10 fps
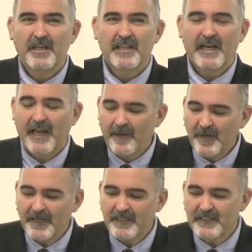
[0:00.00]
that
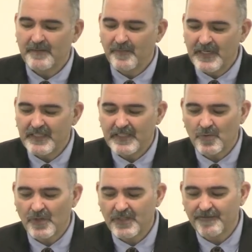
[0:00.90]
Habakkuk's message
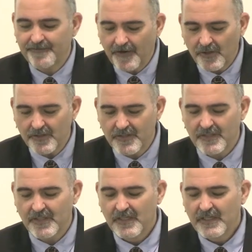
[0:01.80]
was false
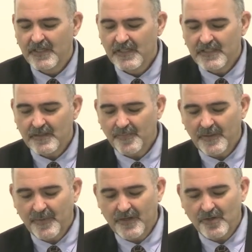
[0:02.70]
simply
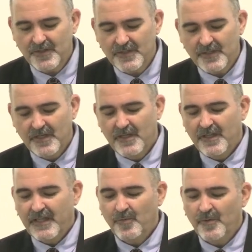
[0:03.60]
because
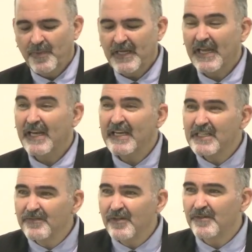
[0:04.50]
there would be an
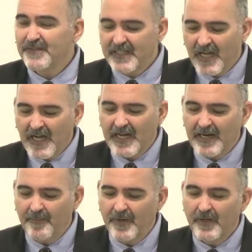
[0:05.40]
interval of
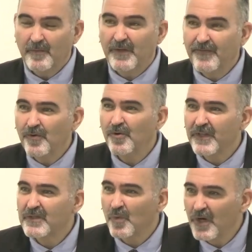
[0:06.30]
time before
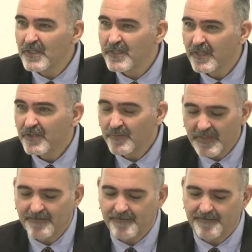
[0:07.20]
this was to
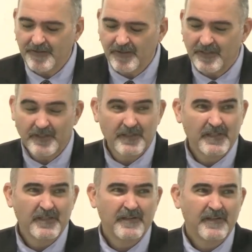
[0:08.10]
be fulfilled.
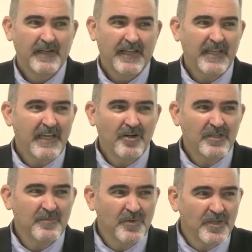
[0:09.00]
I think in
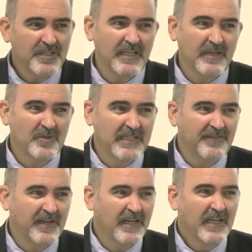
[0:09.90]
God's mercy, he was
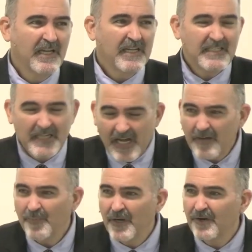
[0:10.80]
giving a
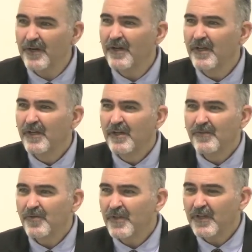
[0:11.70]
time period
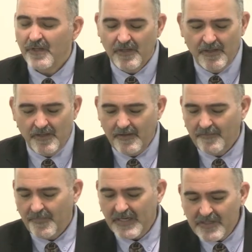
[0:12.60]
for the
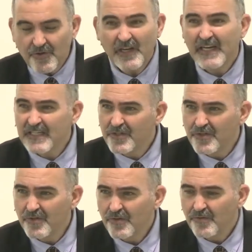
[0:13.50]
Israelites
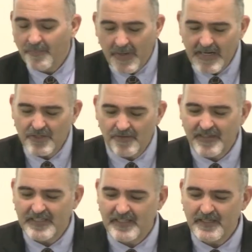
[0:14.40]
to repent of
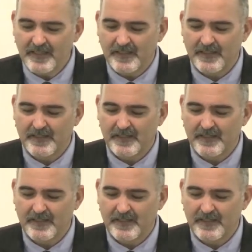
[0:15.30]
their sins.